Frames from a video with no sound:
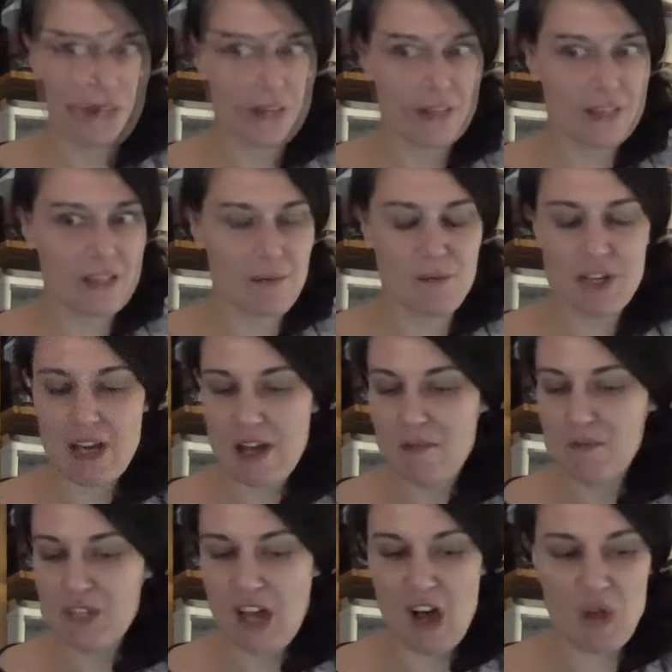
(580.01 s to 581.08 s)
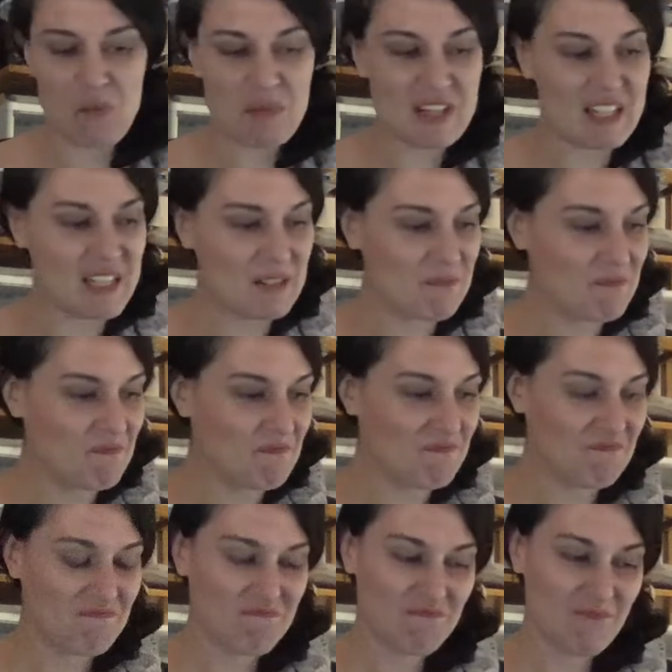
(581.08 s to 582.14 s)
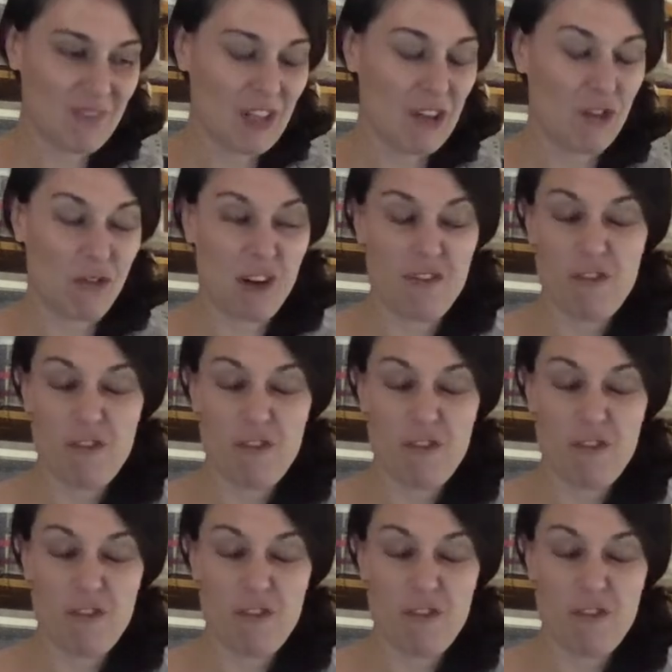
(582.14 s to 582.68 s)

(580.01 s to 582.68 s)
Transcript: Sometimes I'll be three